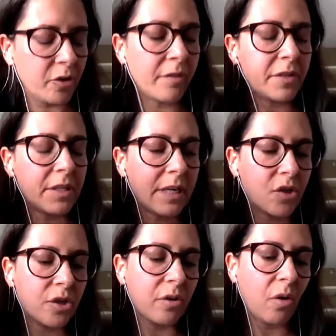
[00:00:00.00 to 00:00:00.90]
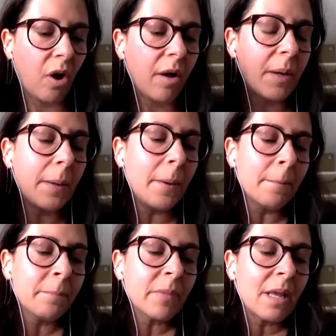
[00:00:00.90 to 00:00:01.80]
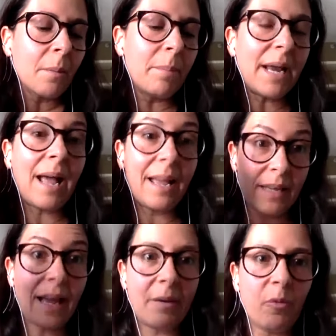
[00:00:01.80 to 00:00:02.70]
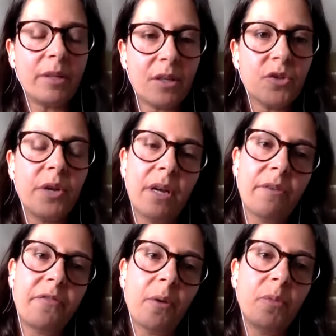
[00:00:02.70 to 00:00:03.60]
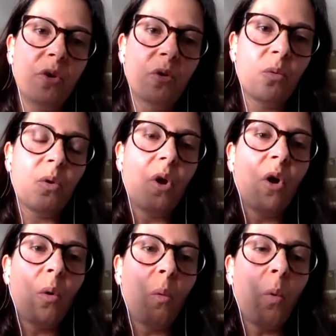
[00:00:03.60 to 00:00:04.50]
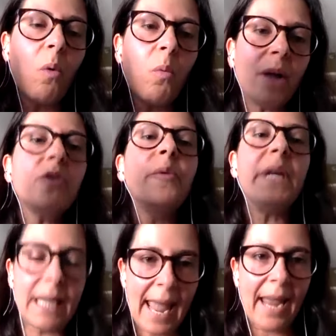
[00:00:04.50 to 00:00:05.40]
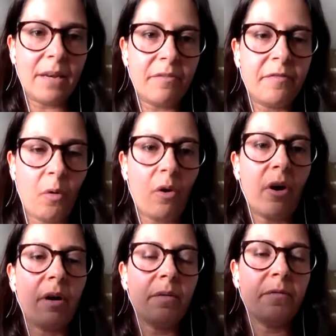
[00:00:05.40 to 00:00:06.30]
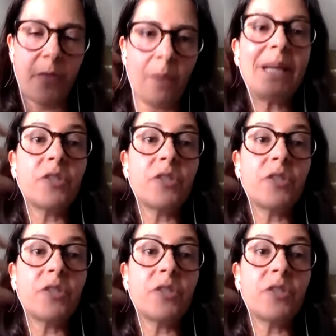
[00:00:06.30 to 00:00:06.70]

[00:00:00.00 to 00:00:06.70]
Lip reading: field of international law. But I wanted to hear from you, what do we gain from